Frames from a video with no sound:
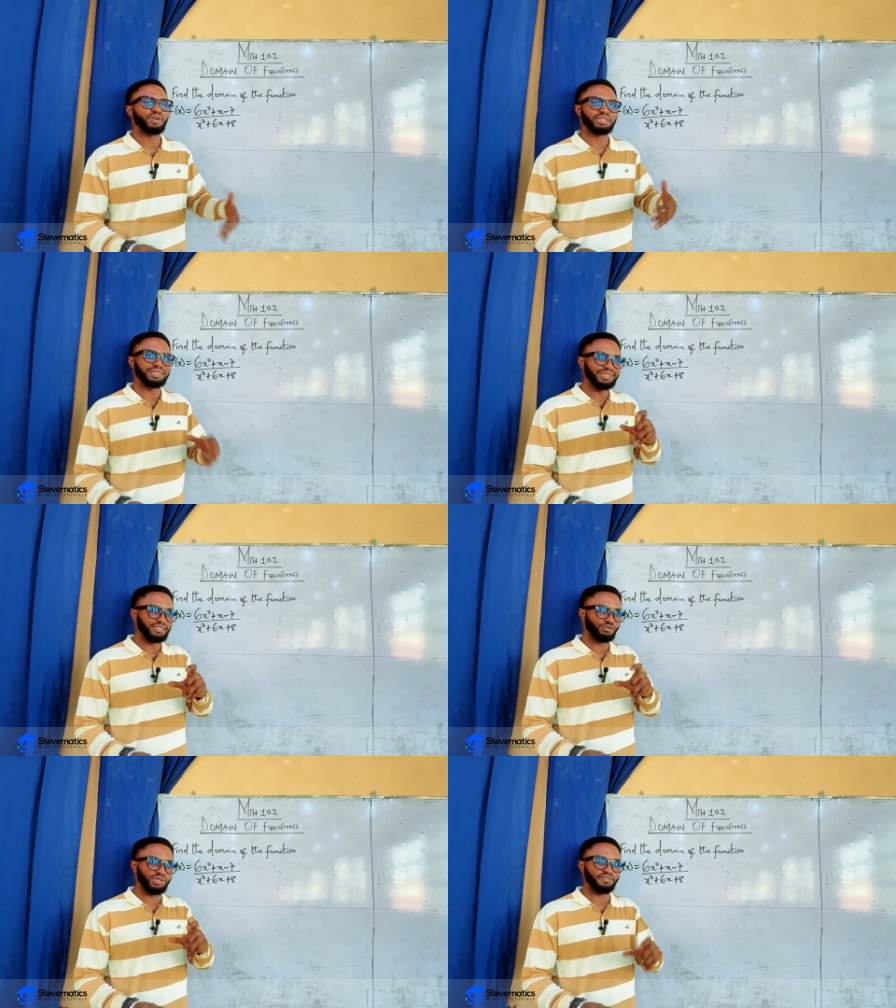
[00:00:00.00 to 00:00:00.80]
at
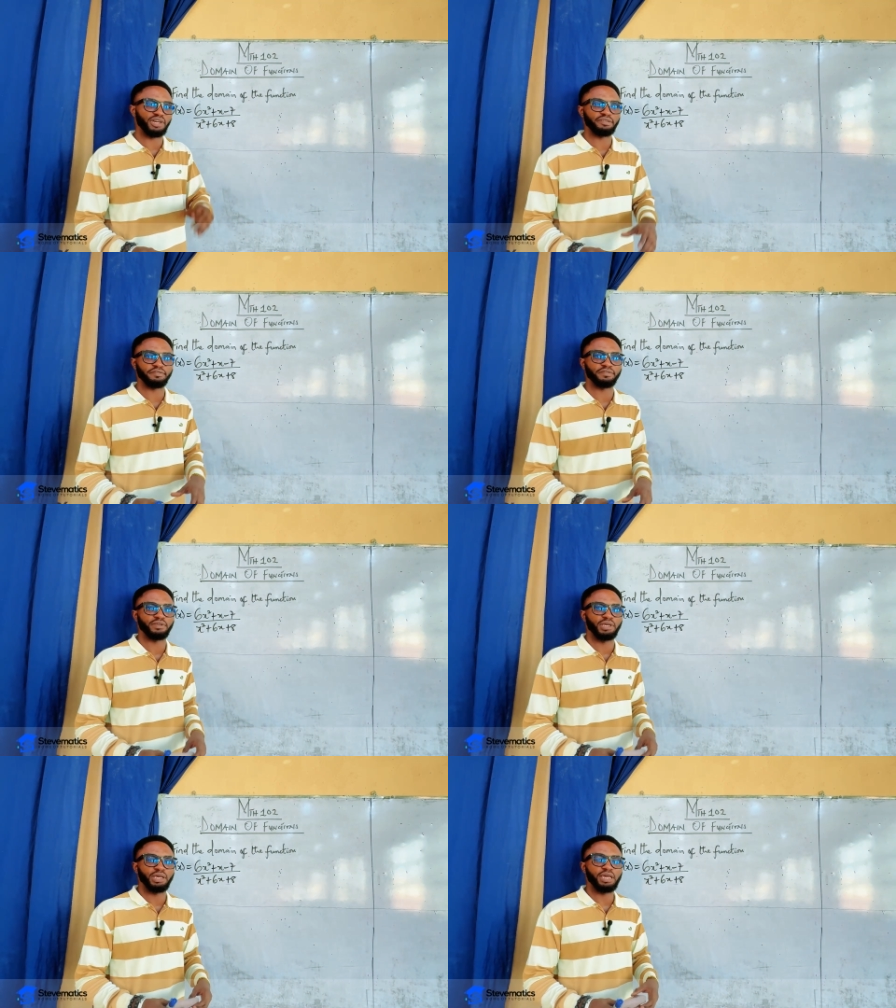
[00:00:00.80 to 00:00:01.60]
least 25
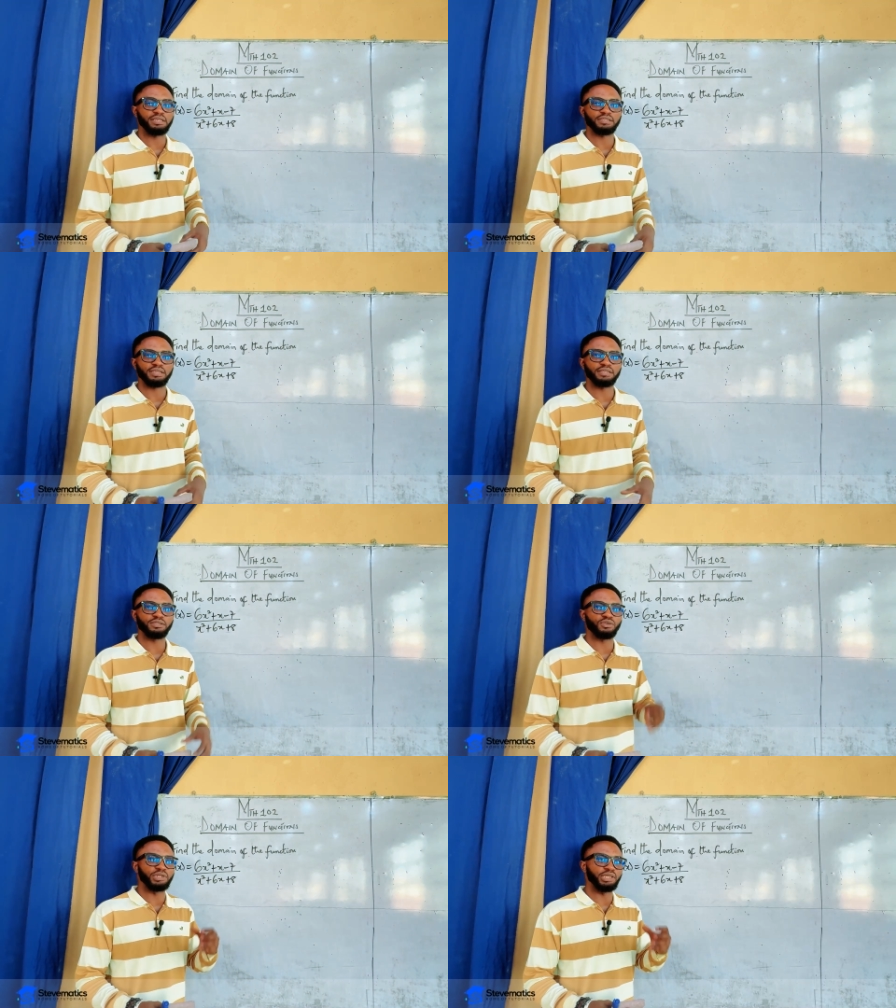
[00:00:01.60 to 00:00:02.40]

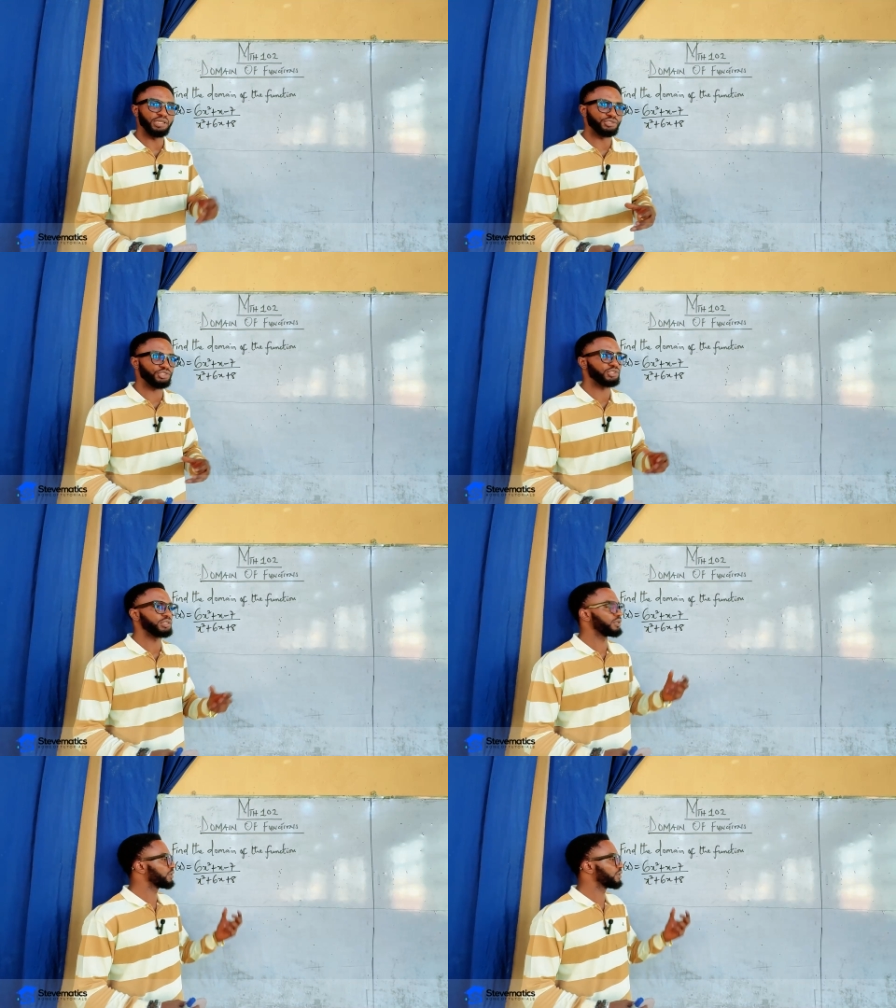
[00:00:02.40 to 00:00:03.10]
exercises on each